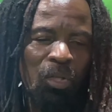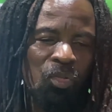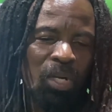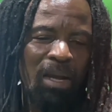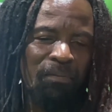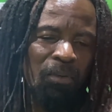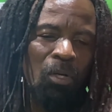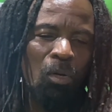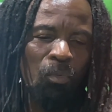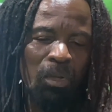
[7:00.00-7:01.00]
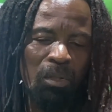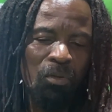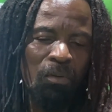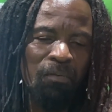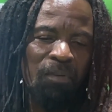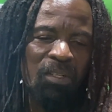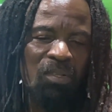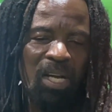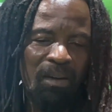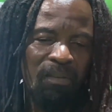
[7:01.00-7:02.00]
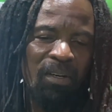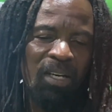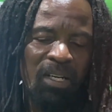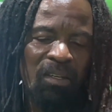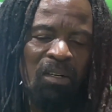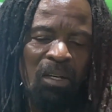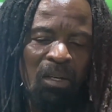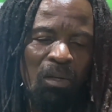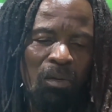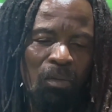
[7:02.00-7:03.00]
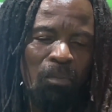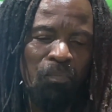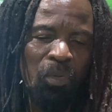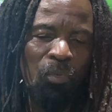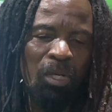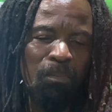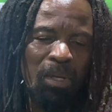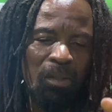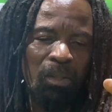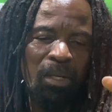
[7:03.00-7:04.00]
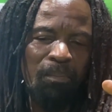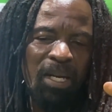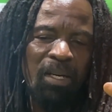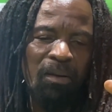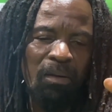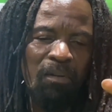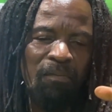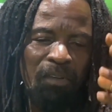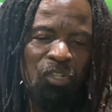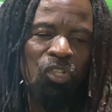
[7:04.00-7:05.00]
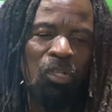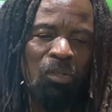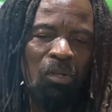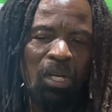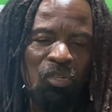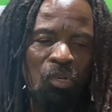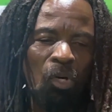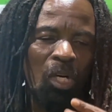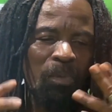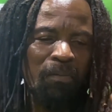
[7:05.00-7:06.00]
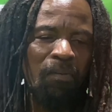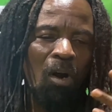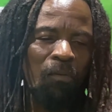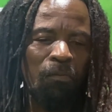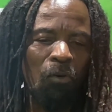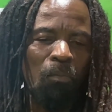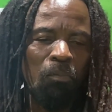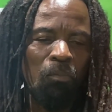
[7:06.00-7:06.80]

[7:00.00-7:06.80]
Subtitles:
stuff, retrofit stuff, and then rebuild it. But the vision is not going to be far from